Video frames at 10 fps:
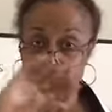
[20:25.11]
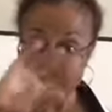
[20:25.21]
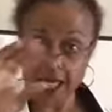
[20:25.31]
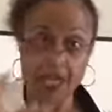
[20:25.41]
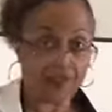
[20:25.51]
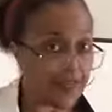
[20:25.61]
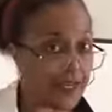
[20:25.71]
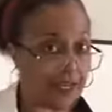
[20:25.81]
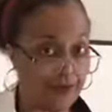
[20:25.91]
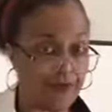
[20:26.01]
Check out that
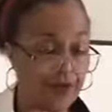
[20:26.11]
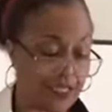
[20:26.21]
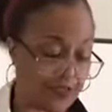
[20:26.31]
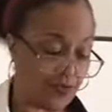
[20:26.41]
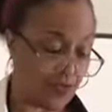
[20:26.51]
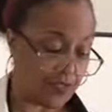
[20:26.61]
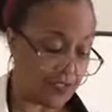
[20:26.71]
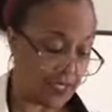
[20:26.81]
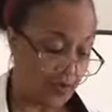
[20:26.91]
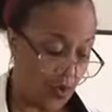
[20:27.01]
nephron so you can
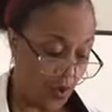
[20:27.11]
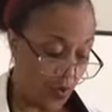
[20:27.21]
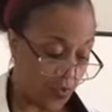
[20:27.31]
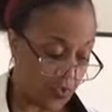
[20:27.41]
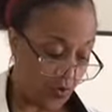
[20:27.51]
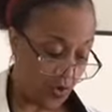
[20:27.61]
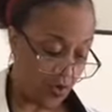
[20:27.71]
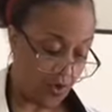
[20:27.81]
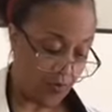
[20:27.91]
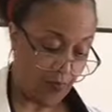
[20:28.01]
see what's going
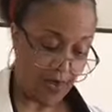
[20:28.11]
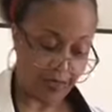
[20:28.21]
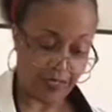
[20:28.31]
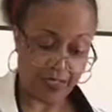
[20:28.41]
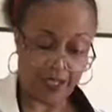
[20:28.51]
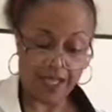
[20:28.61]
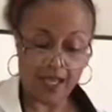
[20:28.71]
on around it.